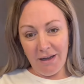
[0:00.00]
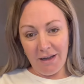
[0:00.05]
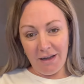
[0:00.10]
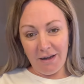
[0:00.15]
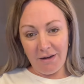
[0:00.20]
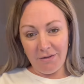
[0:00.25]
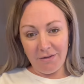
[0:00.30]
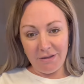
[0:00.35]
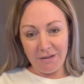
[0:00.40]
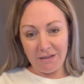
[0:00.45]

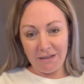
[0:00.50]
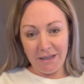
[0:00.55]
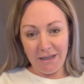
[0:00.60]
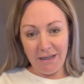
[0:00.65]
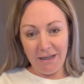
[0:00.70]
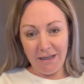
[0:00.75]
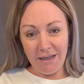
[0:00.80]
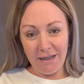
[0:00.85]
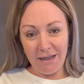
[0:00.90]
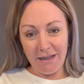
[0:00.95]
I was
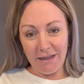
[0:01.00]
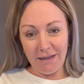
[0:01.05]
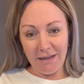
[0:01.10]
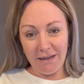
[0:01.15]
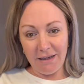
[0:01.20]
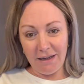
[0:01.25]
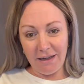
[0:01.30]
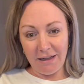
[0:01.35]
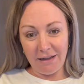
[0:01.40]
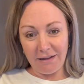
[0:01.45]

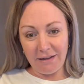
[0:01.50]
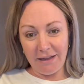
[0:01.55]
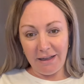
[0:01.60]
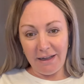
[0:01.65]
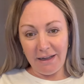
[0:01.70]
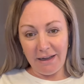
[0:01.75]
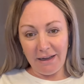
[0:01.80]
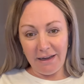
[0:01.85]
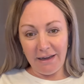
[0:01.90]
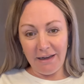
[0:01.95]
in
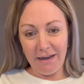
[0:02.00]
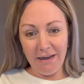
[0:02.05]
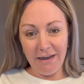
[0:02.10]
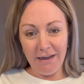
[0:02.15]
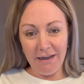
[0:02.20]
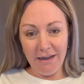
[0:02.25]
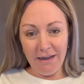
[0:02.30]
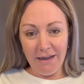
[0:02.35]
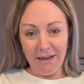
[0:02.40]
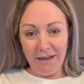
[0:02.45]
LA
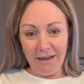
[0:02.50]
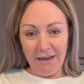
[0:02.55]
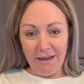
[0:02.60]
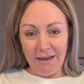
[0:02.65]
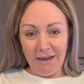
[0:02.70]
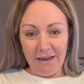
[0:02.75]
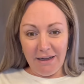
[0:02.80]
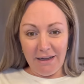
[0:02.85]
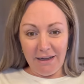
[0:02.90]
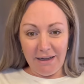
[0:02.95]

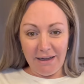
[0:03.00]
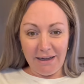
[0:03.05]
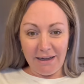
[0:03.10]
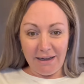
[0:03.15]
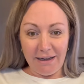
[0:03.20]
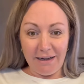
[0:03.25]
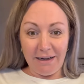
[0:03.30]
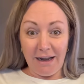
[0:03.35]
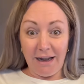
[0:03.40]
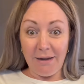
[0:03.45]

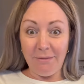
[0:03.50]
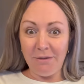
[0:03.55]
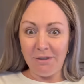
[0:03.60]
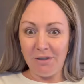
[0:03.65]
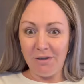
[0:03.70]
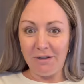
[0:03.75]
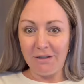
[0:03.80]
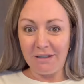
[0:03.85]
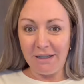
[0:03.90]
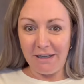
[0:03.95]
and I'm so
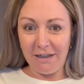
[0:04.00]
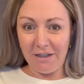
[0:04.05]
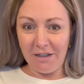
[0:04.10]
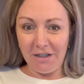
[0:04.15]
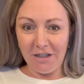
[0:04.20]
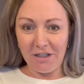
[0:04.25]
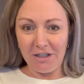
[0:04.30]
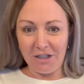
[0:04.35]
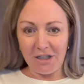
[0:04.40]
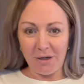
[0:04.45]
excited to
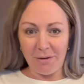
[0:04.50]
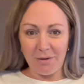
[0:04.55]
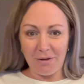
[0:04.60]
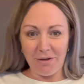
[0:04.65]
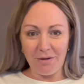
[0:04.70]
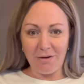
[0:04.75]
share with you